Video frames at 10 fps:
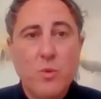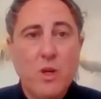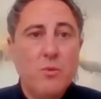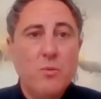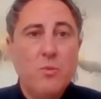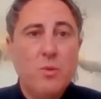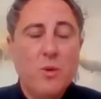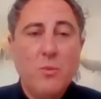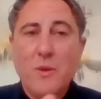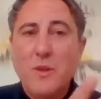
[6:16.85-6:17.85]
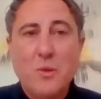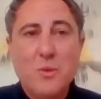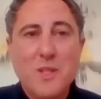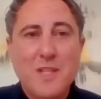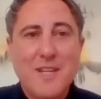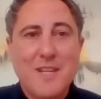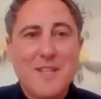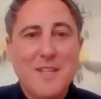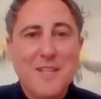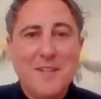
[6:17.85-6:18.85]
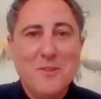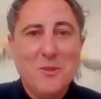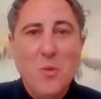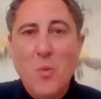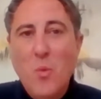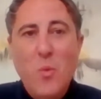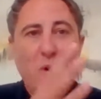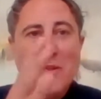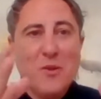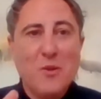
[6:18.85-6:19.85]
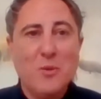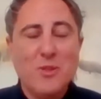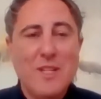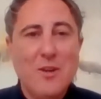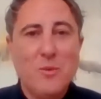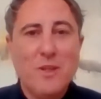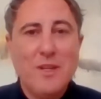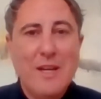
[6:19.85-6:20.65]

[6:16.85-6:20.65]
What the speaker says: What were the goals at the start of the year? What are the goals now?